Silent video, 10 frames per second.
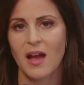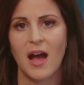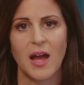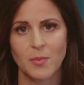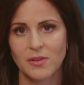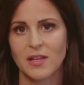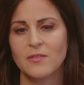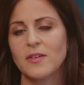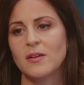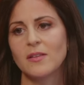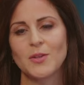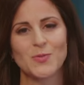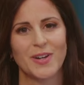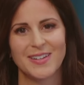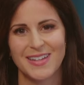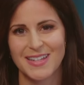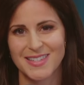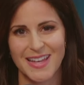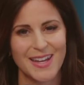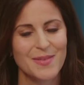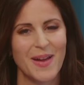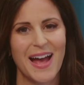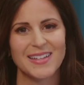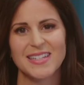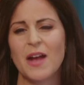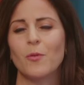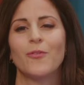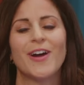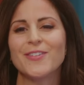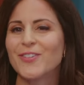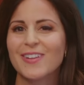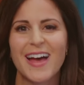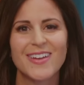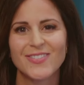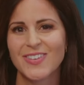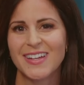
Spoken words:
I believe, is what he's said in the past. I will fight for life.